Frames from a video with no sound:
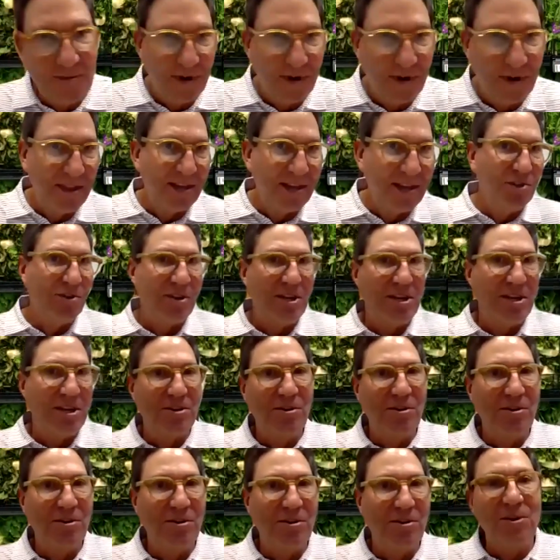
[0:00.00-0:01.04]
one of the things you'll
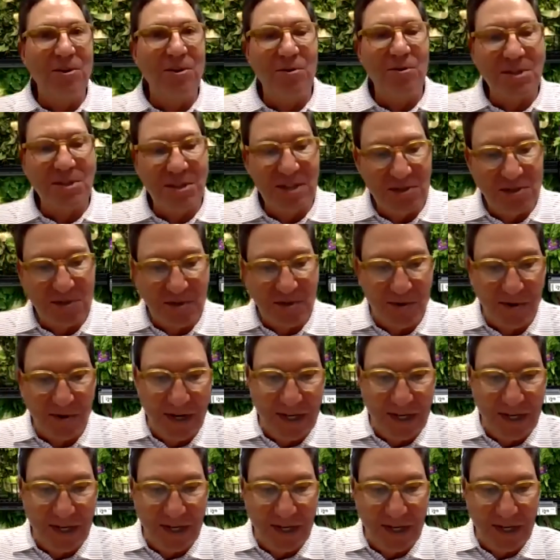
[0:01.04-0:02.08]
hear over the course of these
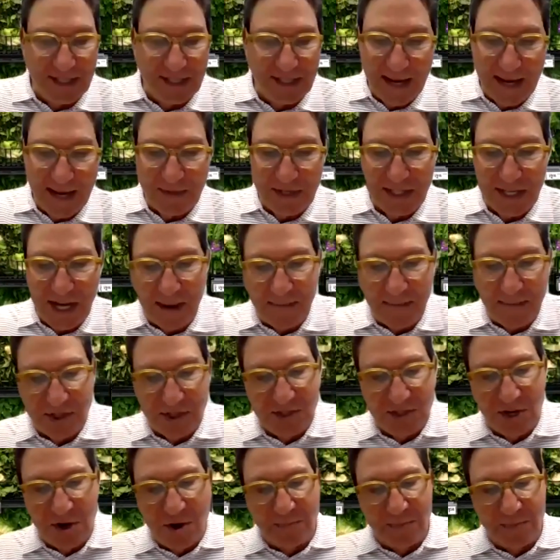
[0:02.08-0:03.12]
stories, is he kept his
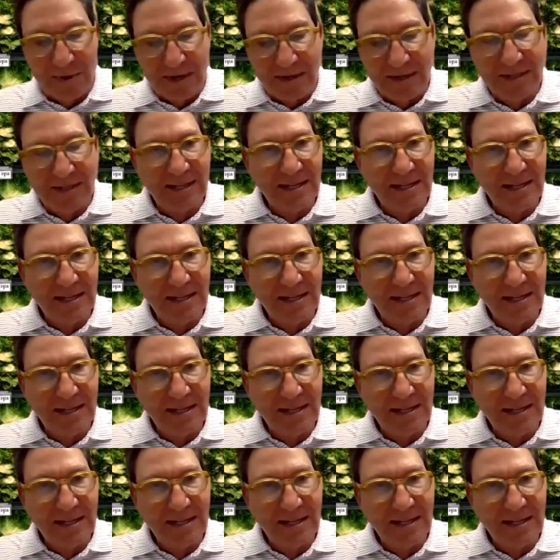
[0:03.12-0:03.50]
options open.